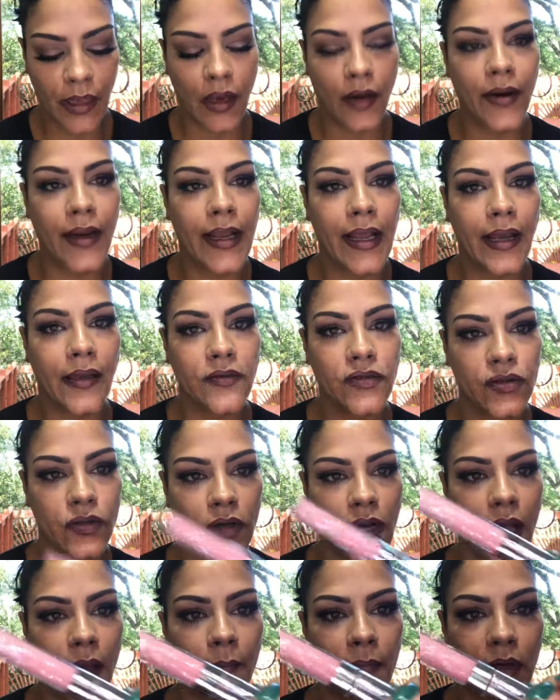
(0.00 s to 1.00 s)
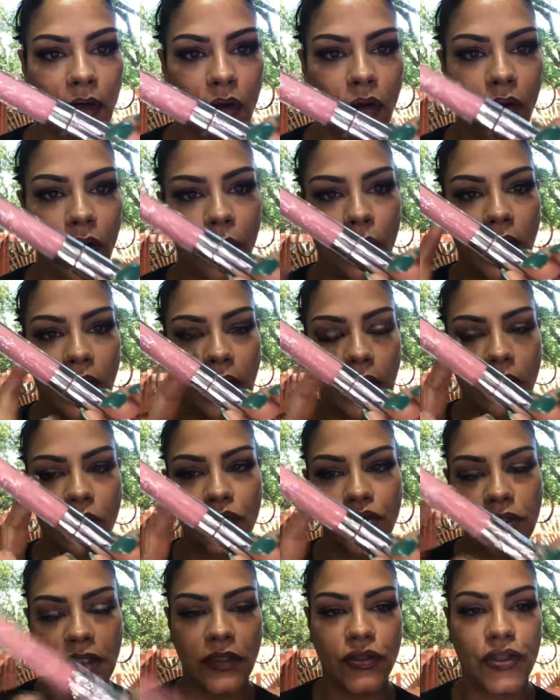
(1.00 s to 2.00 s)
All right guys, so now I'm gonna go in with Little
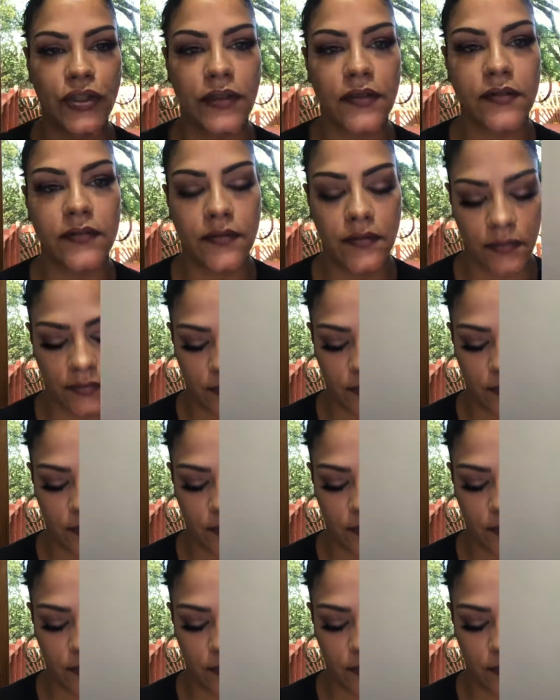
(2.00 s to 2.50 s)
Stitches.